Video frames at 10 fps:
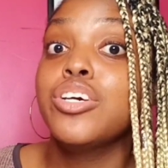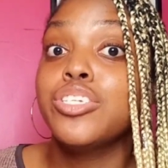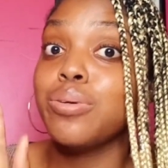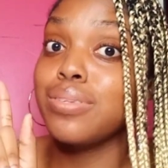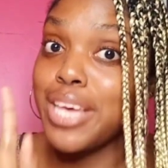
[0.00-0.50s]

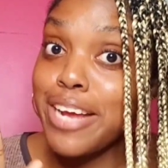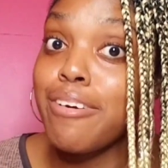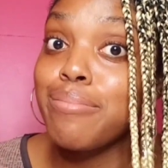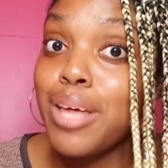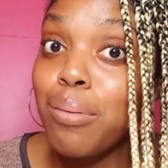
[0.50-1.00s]
So take
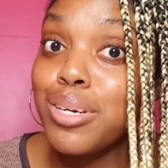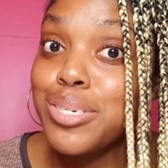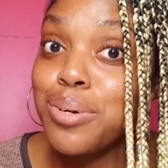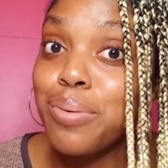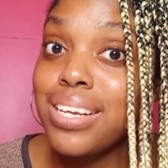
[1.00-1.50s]
from that what
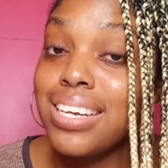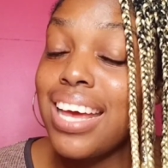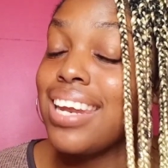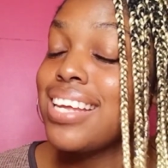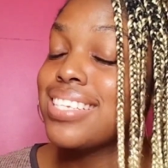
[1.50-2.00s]
you will,
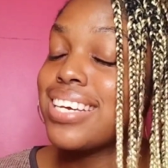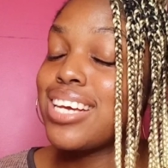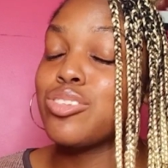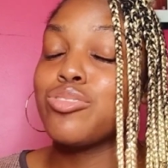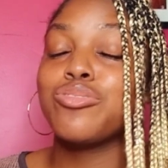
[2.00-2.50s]
and let's get
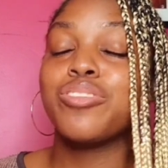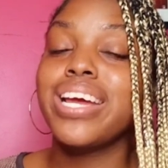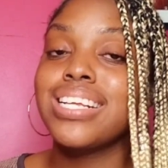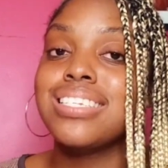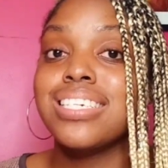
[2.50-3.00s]

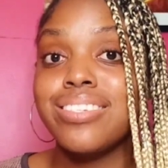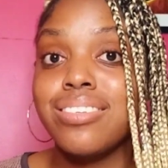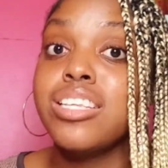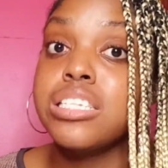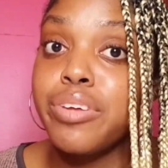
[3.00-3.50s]
straight into
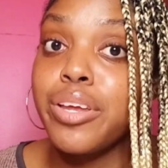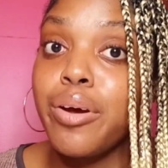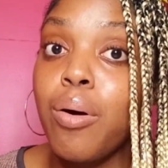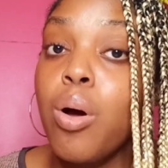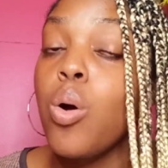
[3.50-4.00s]
this video